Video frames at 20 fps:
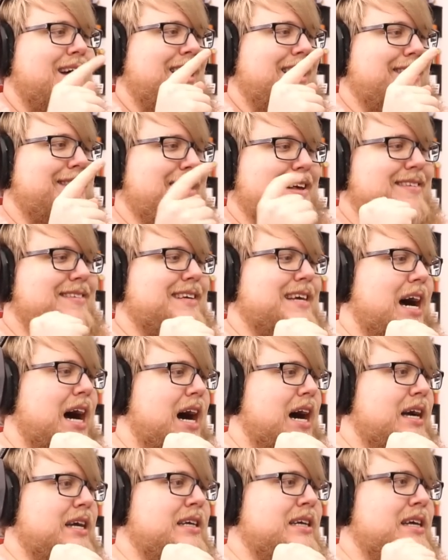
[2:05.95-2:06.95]
This
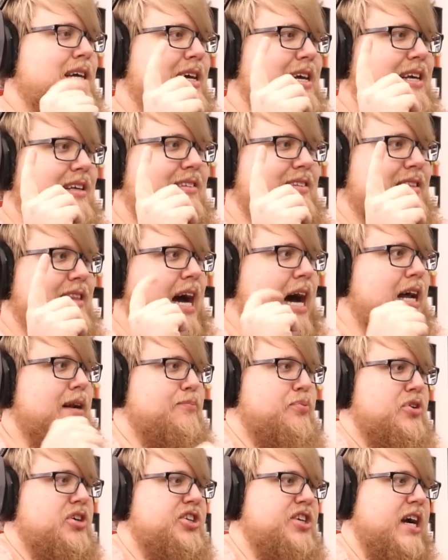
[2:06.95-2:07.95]
guy is not a
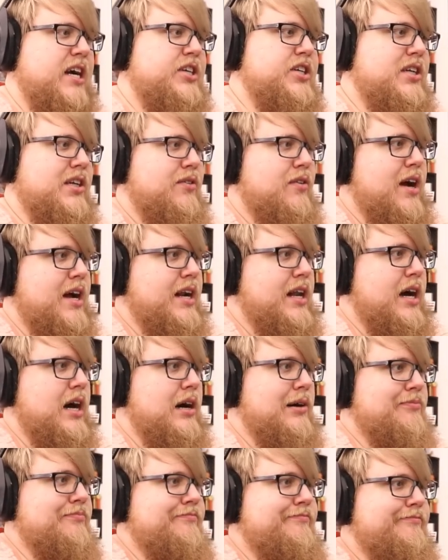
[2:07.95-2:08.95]
projection right
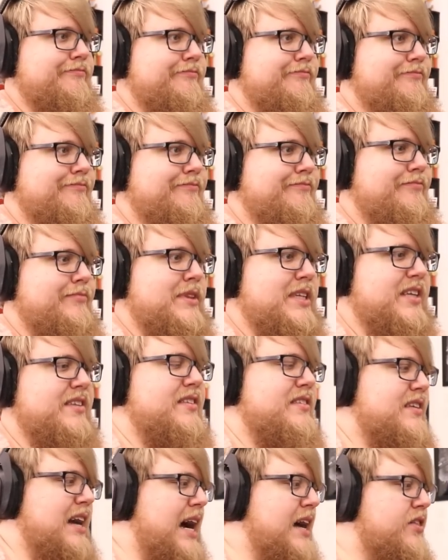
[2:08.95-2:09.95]
now. This
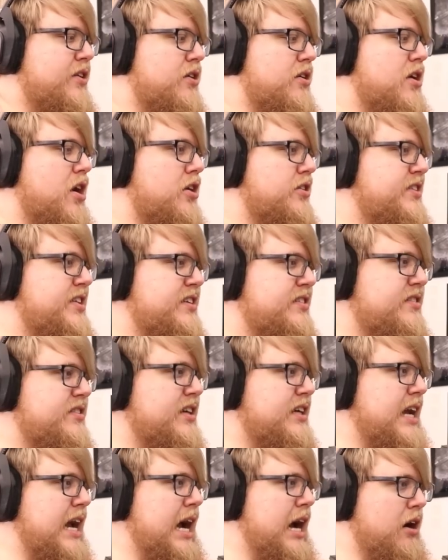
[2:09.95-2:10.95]
is either an
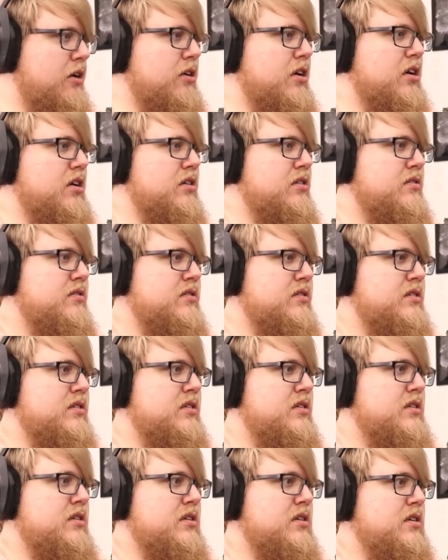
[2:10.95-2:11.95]
artistic error,
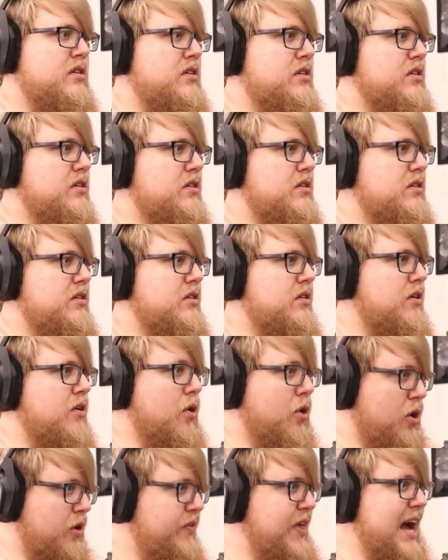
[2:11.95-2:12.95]

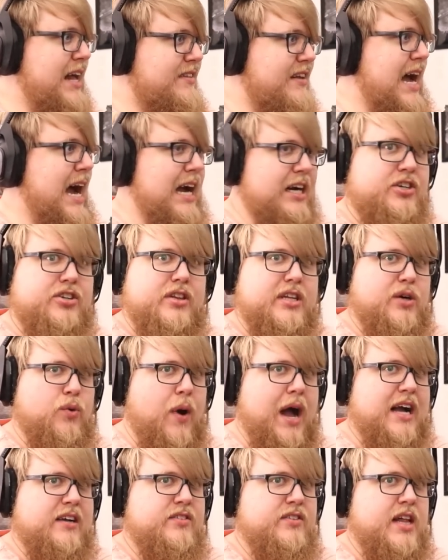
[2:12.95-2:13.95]
or that's actually
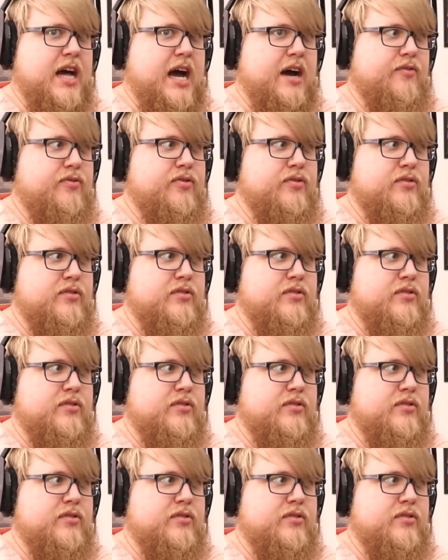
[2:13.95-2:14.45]
Wagstaff.